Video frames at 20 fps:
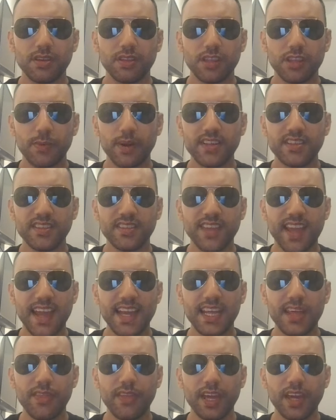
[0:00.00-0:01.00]
There isn't
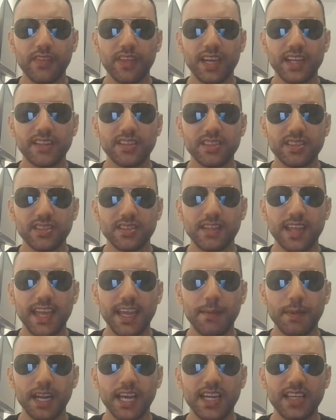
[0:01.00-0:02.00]
anything that can
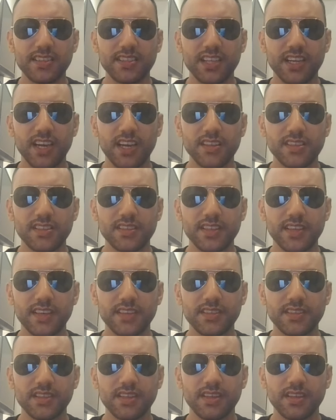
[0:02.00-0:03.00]
stabilize the
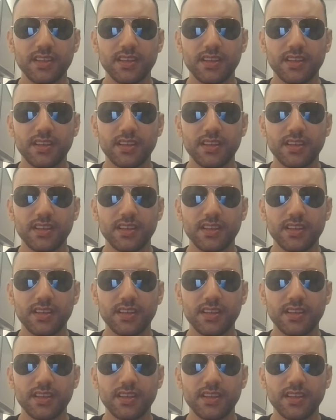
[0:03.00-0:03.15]
narcissist.